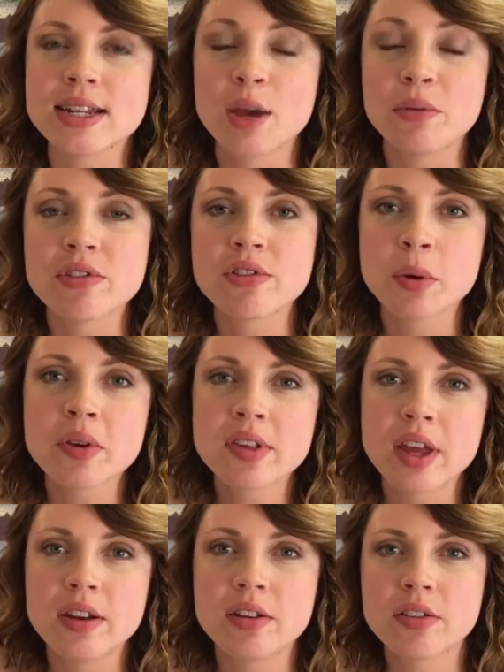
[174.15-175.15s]
I was so
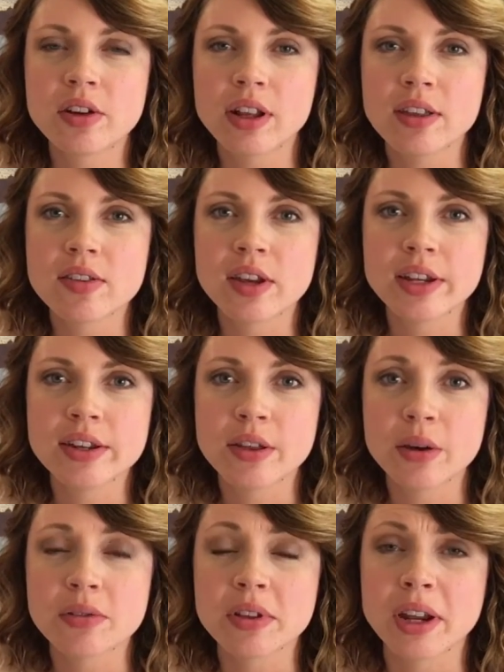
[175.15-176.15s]
excited to start listening to
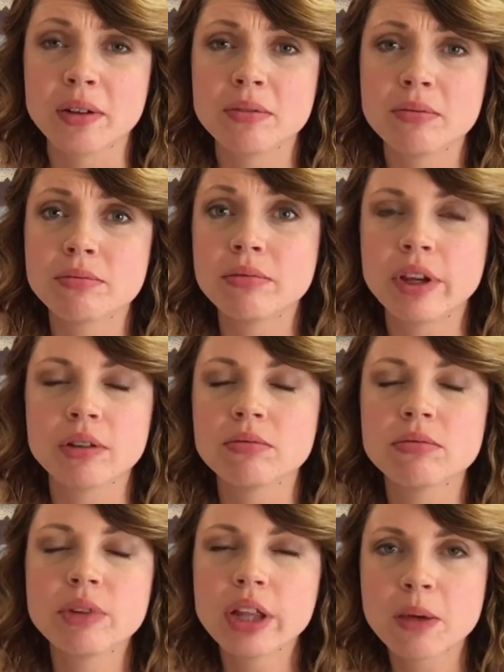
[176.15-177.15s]
those, and they're
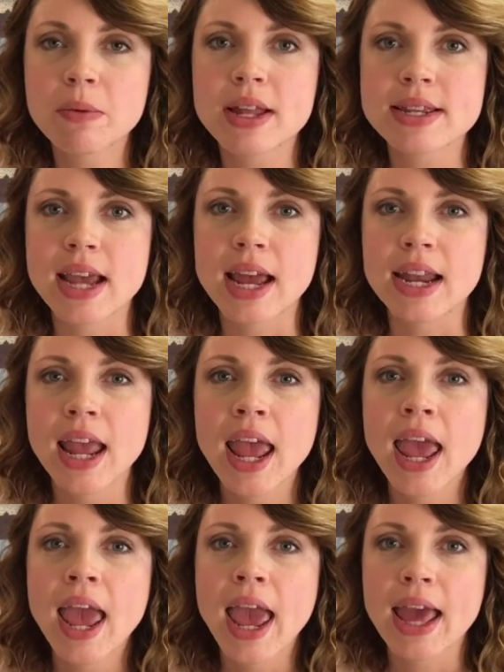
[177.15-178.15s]
really well done
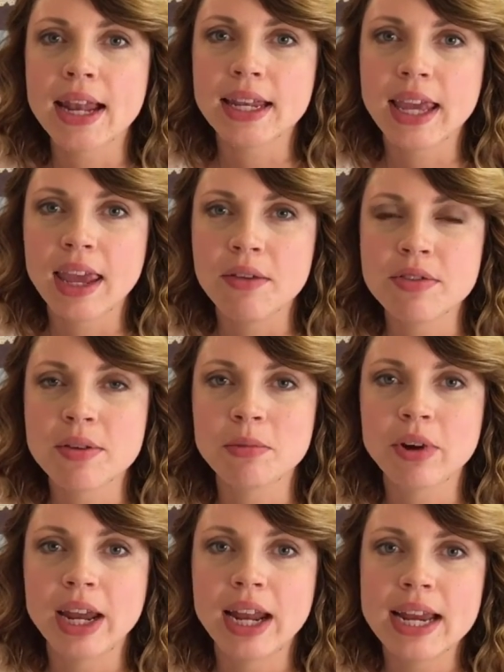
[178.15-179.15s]
and gave some
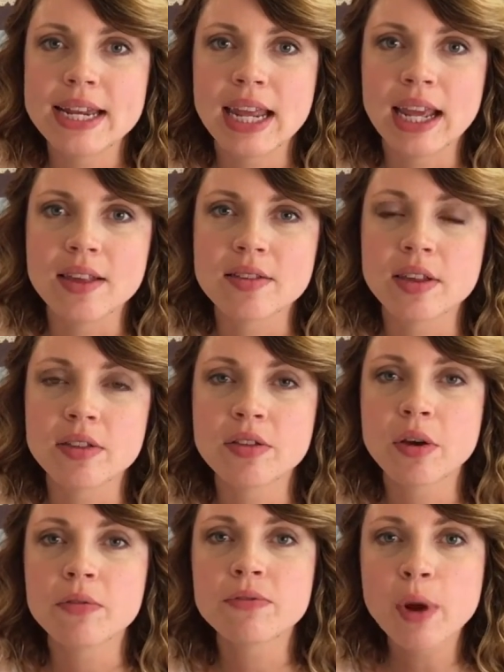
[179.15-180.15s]
great ideas. And
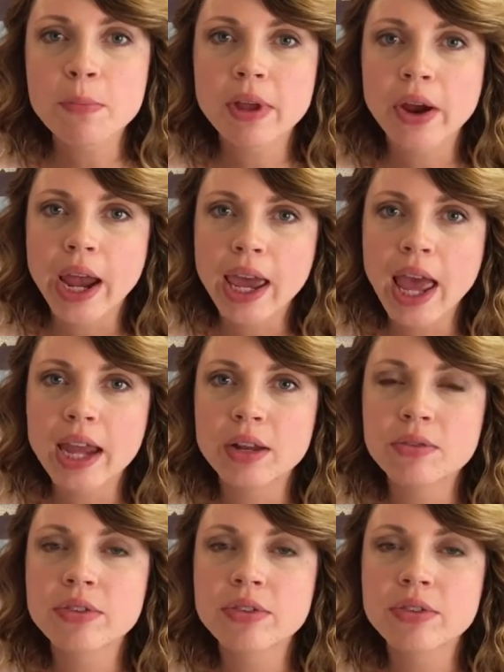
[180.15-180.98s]
so from there, I kind of